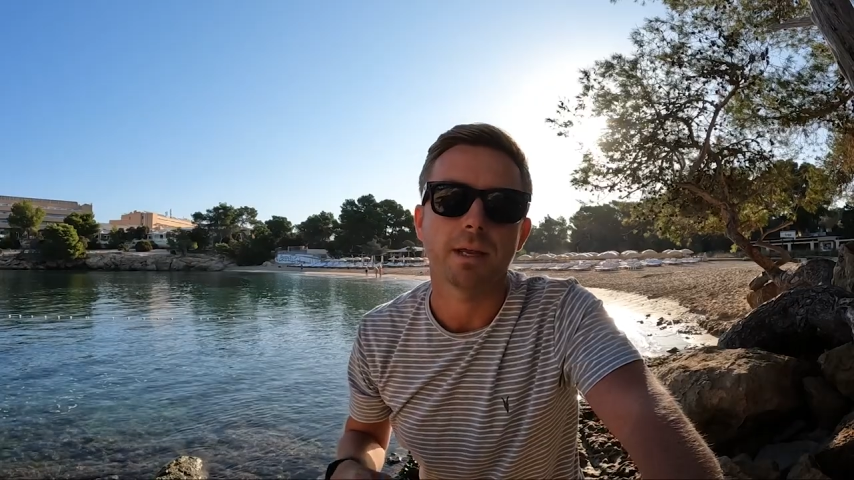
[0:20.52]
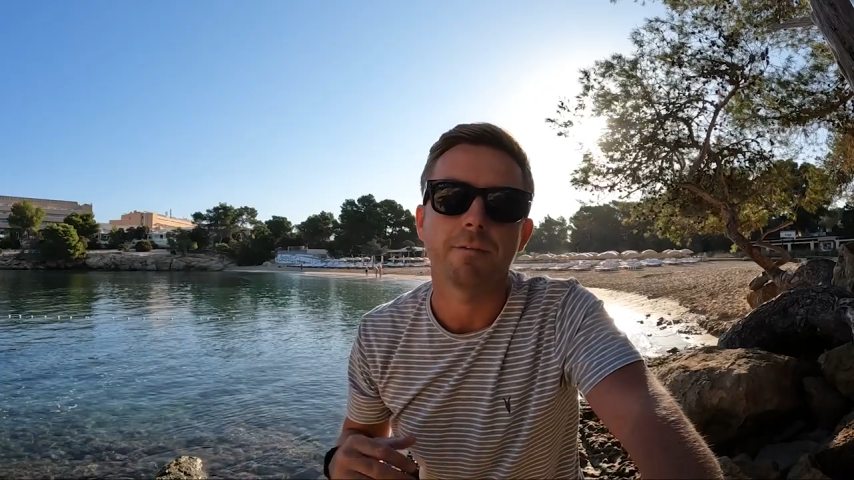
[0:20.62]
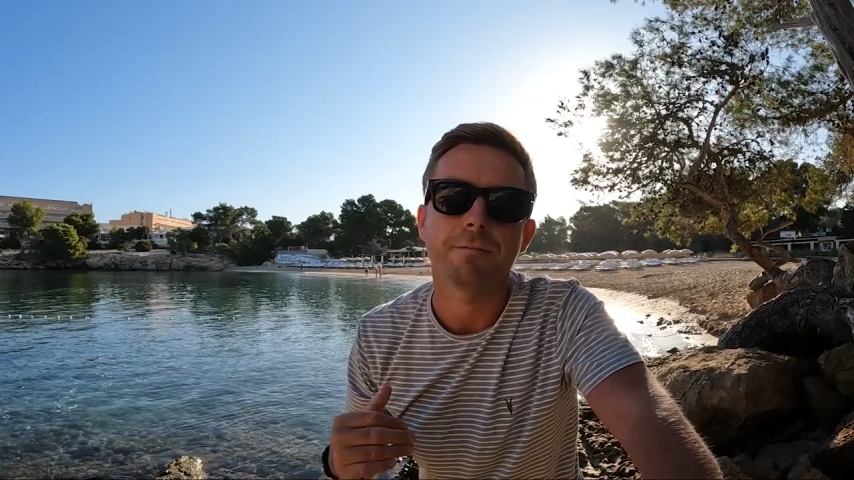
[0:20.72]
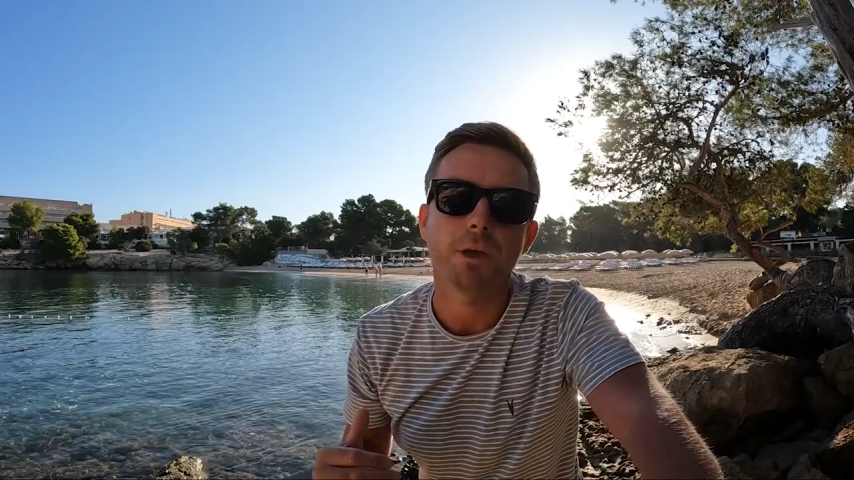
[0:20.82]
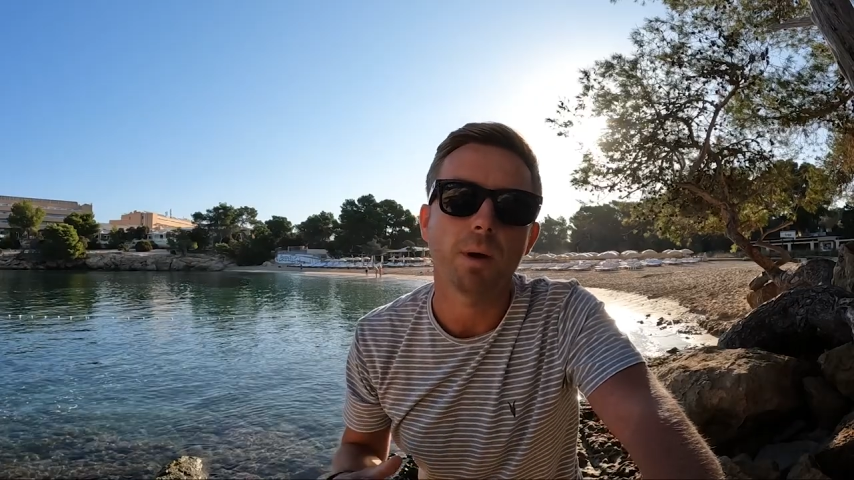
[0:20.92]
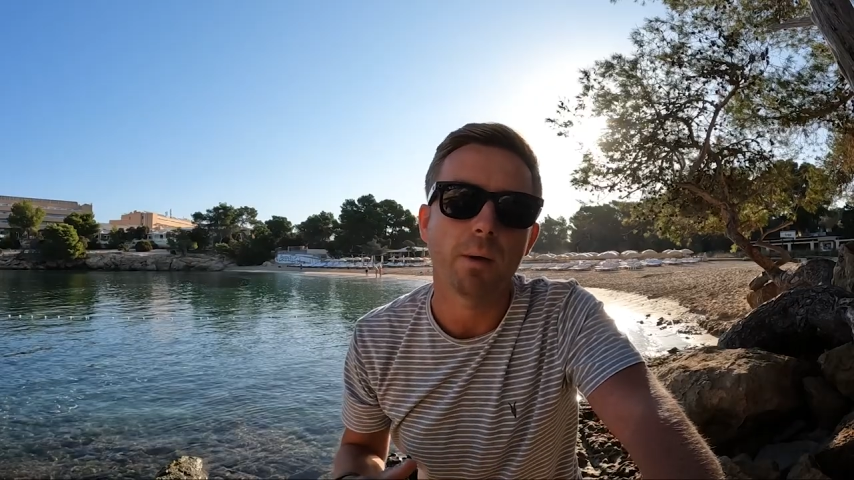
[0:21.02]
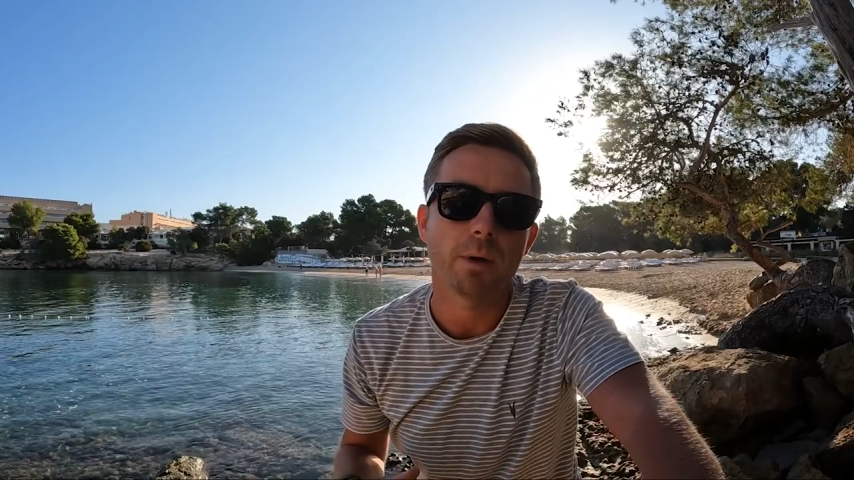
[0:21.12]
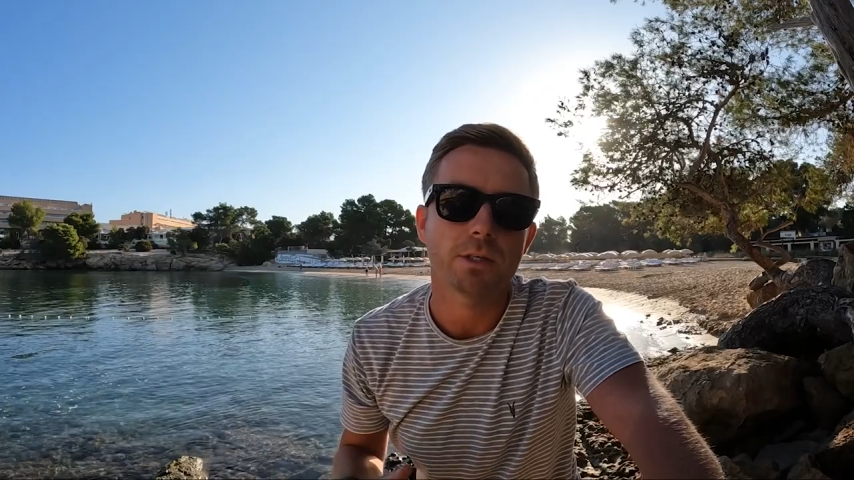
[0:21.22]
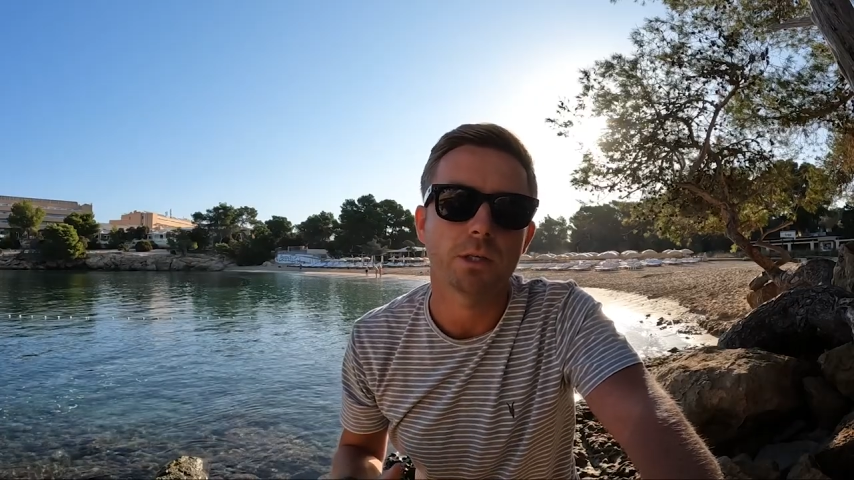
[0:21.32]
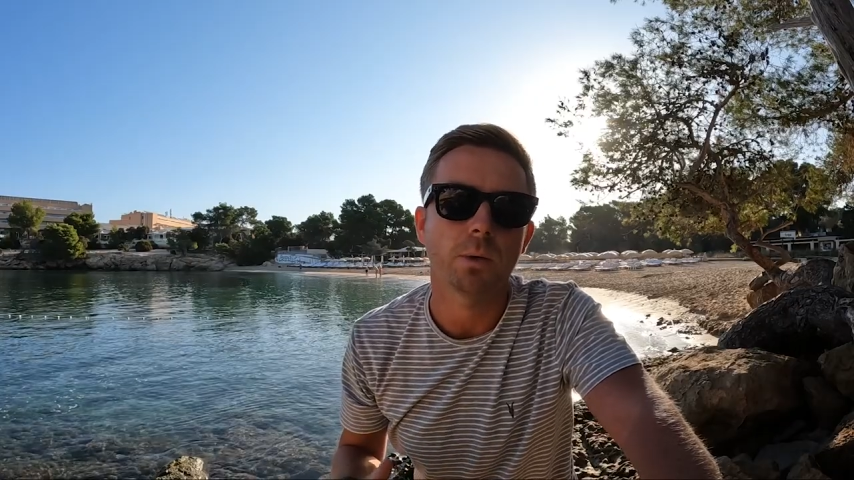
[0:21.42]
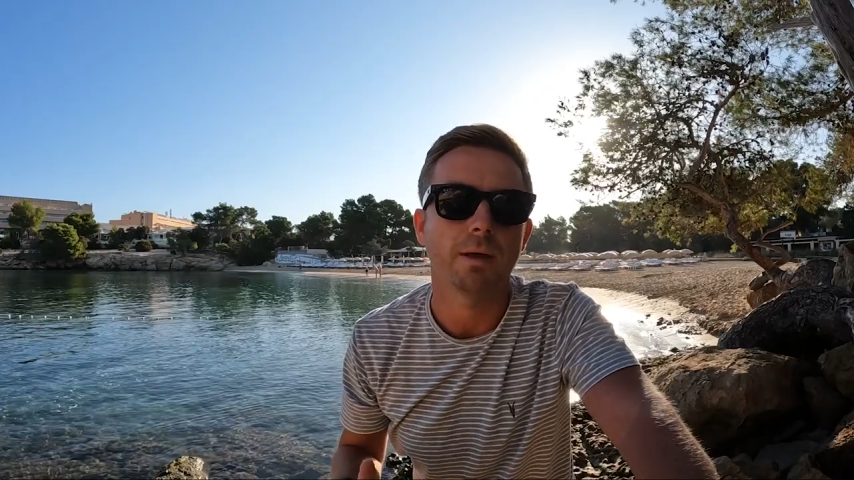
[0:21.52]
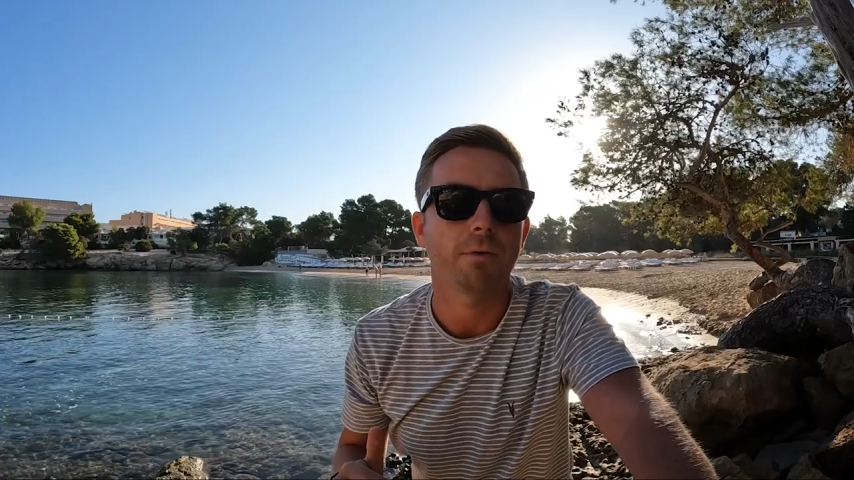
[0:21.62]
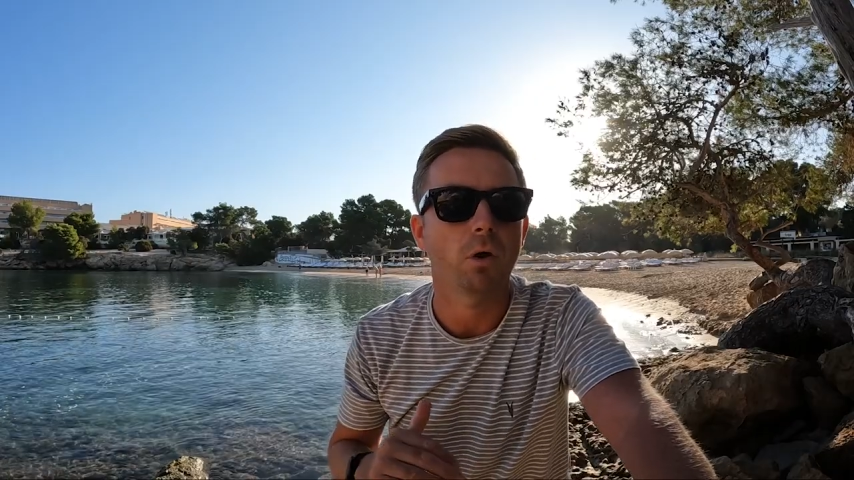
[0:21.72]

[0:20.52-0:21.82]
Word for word: in a few hours you will have